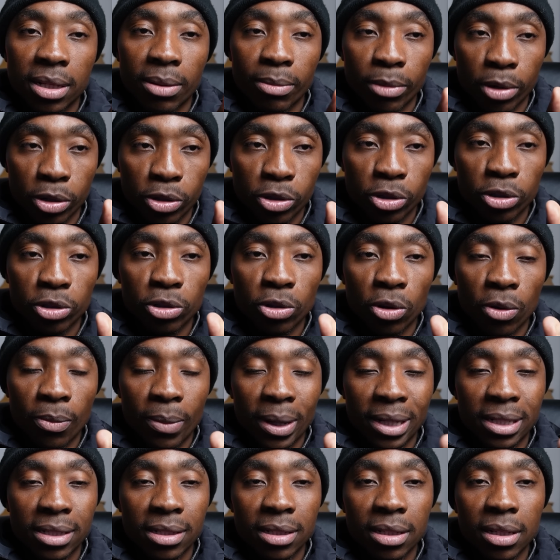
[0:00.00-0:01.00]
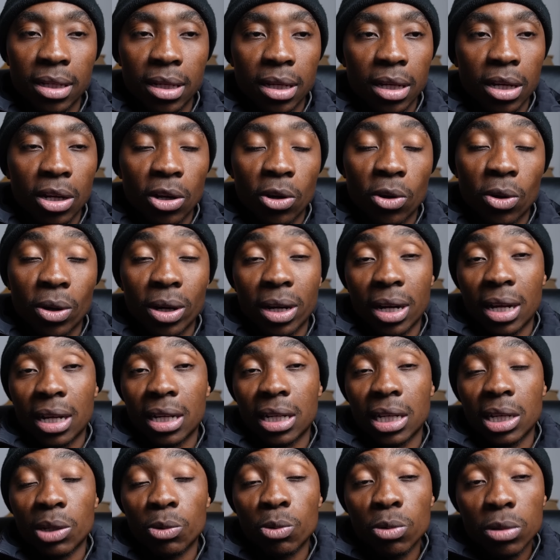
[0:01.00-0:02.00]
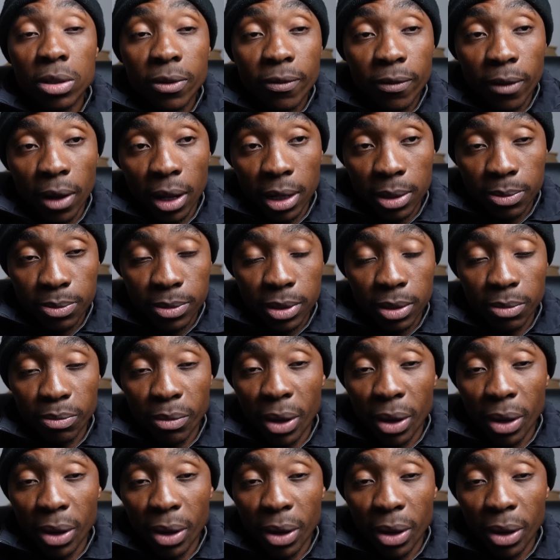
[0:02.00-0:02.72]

I'm not too sure, but corner, it would have helped.